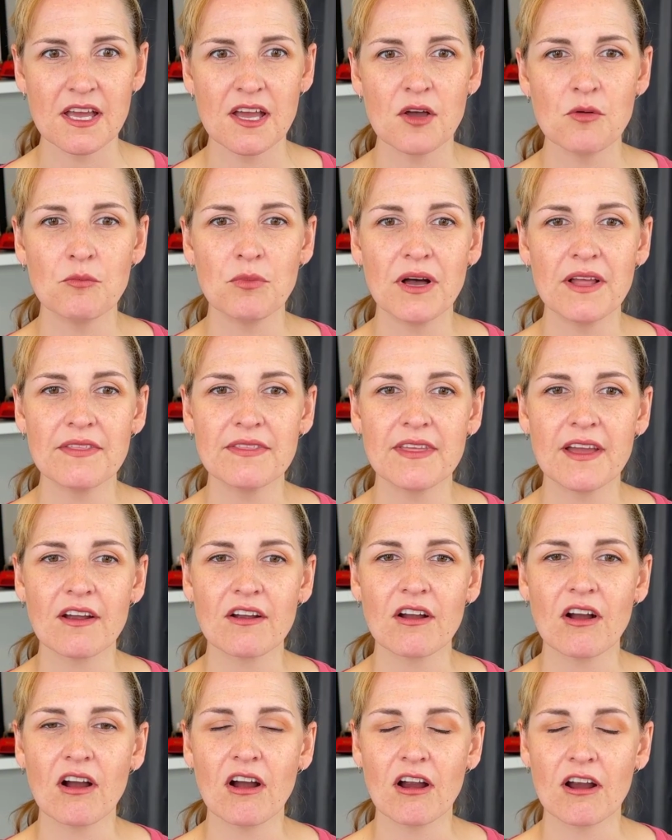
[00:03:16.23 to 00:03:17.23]
But there
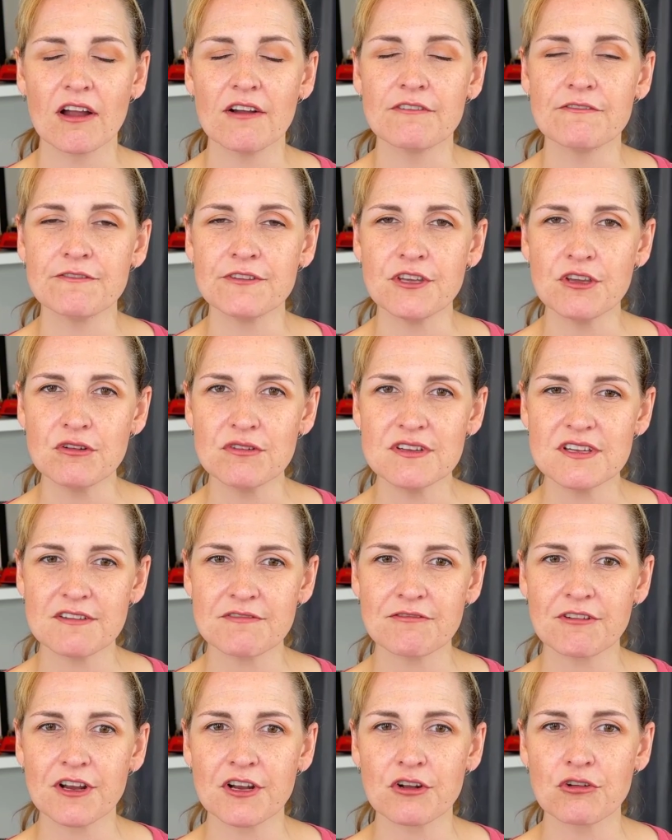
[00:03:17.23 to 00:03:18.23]
are a few
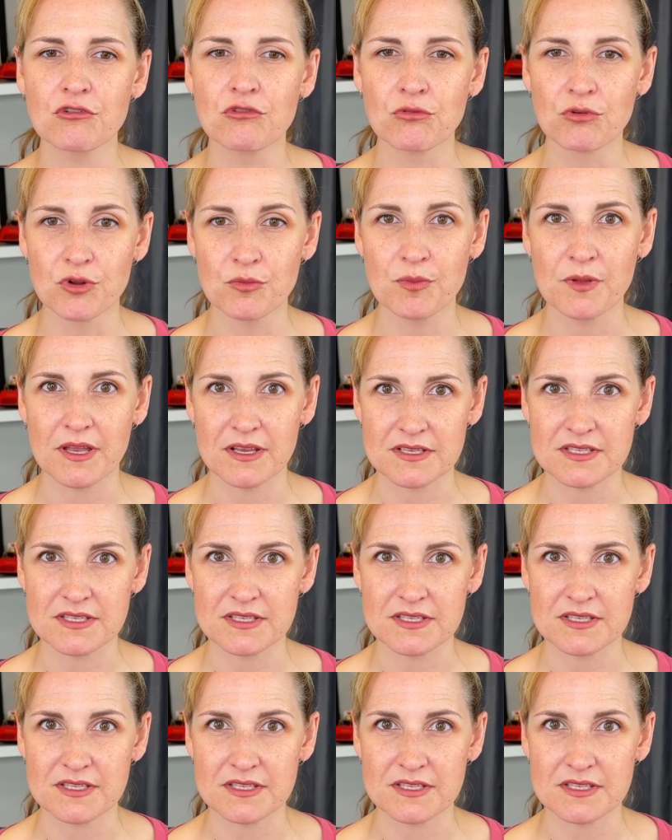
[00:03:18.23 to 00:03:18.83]
different groupings